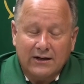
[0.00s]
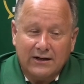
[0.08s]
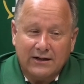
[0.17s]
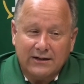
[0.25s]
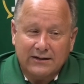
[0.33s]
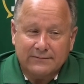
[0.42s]

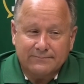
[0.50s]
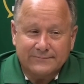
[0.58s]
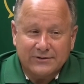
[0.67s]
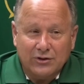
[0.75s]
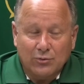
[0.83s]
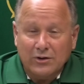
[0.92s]
Uh,
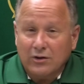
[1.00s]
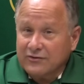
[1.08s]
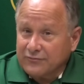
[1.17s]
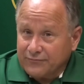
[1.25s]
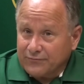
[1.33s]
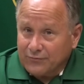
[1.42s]
you know, we
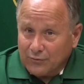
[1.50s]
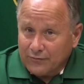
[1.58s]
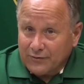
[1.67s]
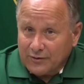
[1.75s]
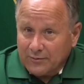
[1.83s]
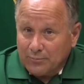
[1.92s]
lost four
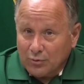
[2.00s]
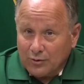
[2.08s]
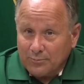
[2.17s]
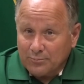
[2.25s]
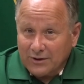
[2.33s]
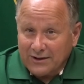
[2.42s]
very
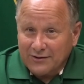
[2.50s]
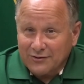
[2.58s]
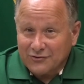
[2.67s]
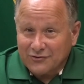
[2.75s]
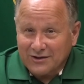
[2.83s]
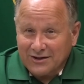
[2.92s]
important
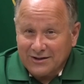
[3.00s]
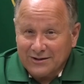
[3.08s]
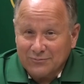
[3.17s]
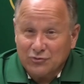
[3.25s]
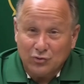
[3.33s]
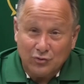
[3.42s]
players.
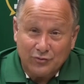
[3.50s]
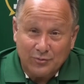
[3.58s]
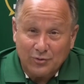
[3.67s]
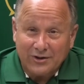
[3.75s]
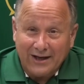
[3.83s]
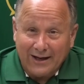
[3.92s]
Um, two of
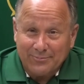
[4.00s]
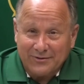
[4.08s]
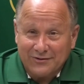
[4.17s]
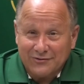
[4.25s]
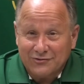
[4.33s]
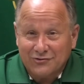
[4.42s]
them were
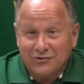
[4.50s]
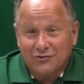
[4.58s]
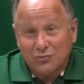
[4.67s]
captains.